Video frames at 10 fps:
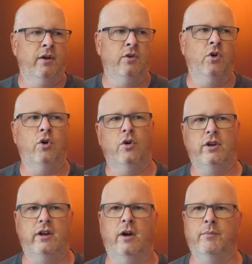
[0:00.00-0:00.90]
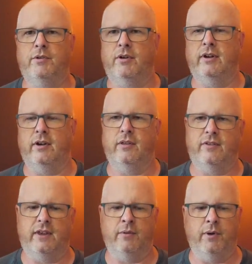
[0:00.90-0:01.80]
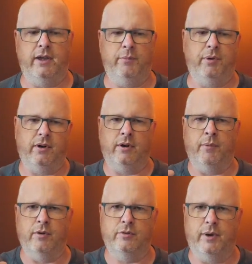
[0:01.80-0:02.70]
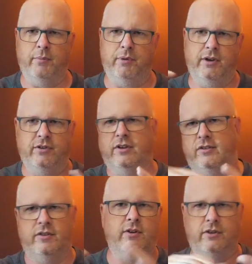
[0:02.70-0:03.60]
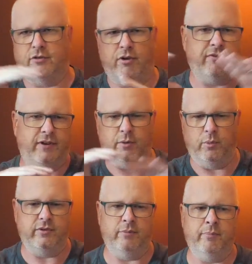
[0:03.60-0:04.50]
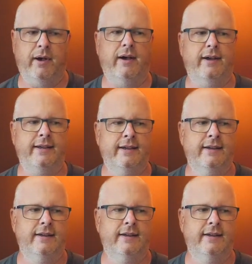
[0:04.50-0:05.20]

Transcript: Nor, you know, we're trying to do the thing where you put it on a motorway bridge and you see all the traffic whizzing by,